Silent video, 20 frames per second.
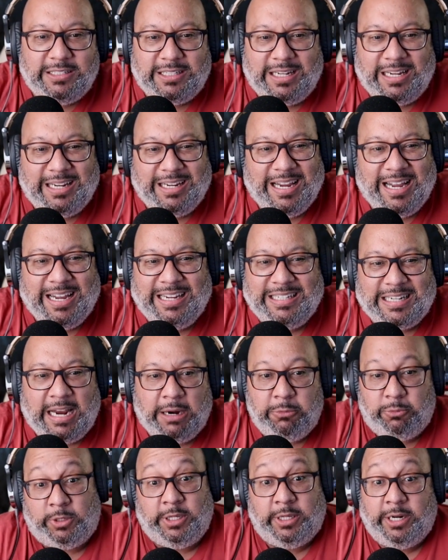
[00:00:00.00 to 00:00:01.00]
Guys, I
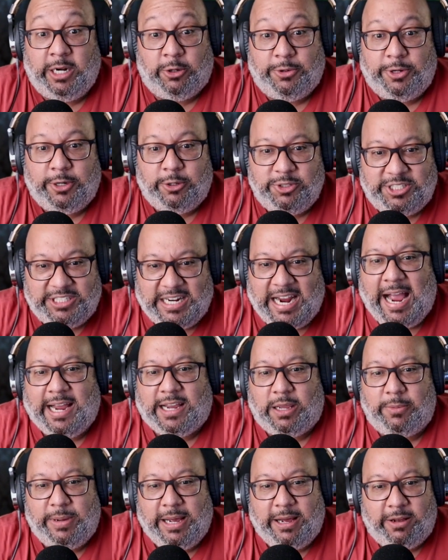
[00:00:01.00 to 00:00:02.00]
really don't know jack
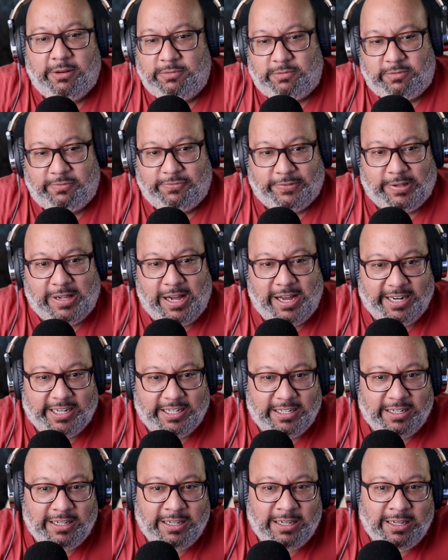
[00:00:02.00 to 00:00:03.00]
about
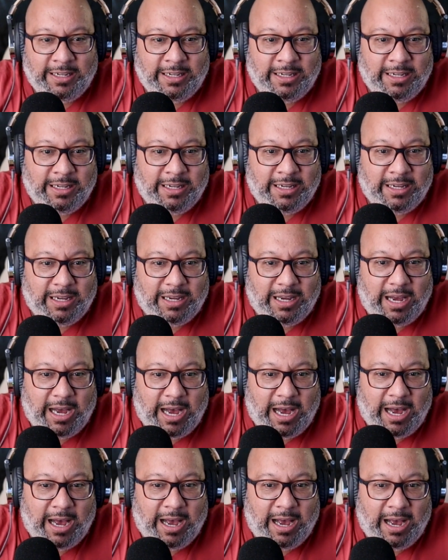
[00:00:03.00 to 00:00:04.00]
flying.
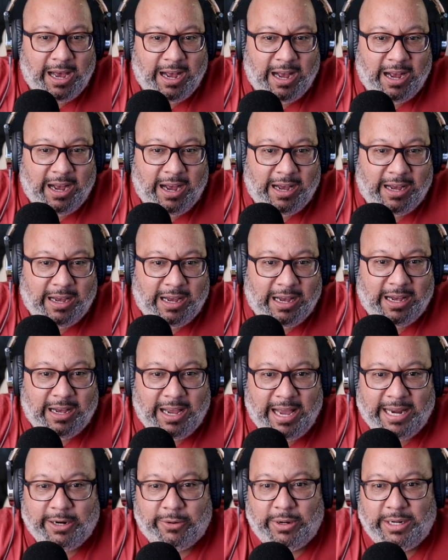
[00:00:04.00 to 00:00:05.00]

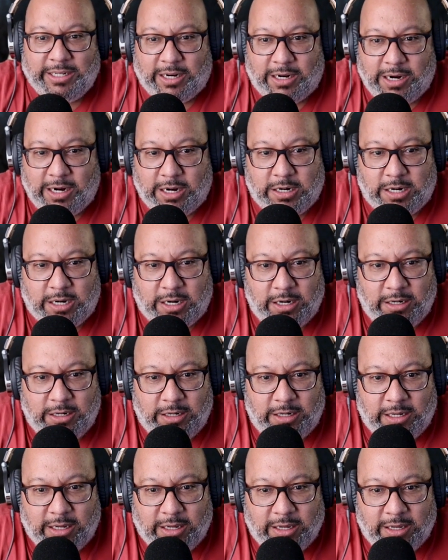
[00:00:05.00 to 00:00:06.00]
Anyway,
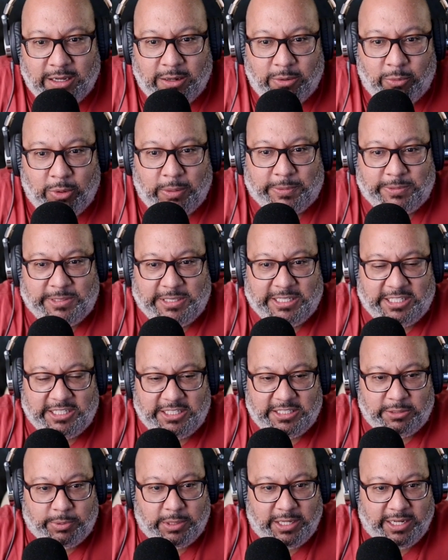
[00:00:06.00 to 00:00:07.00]
what position
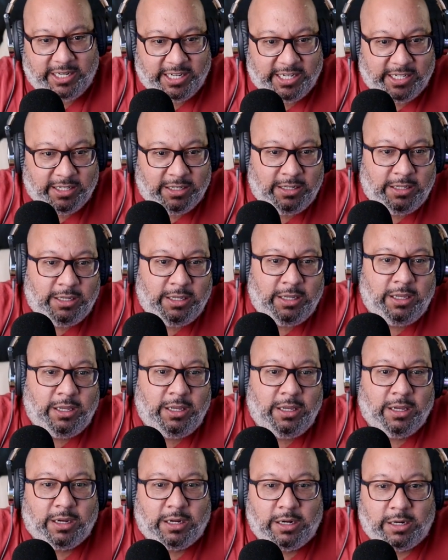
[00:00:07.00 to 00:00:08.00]
is the plane in?
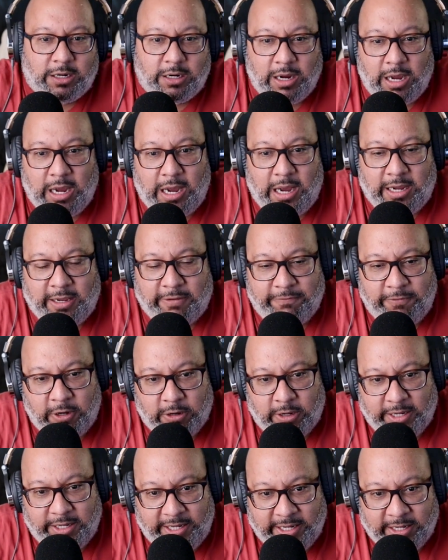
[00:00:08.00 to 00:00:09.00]
I have no
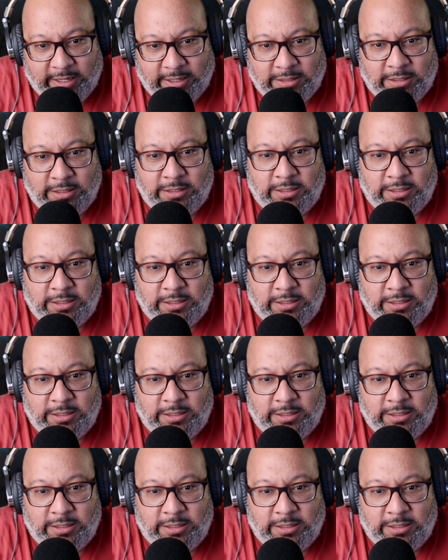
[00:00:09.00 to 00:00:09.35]
idea.